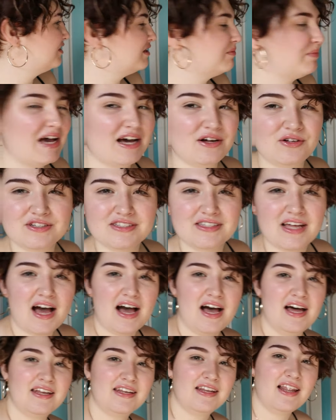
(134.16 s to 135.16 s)
some of the petals that
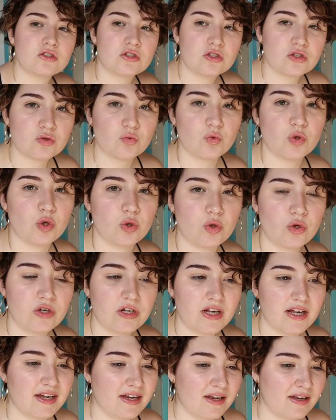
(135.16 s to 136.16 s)
aren't
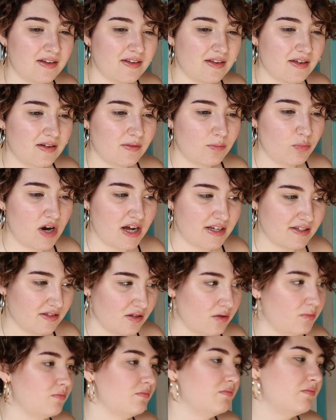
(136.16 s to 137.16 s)
screwed and press
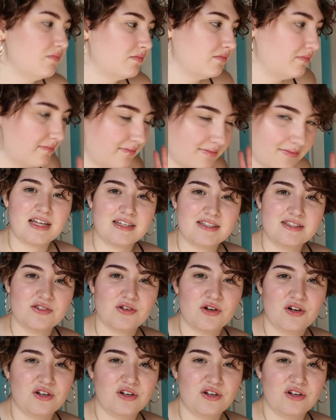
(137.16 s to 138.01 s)
them. That is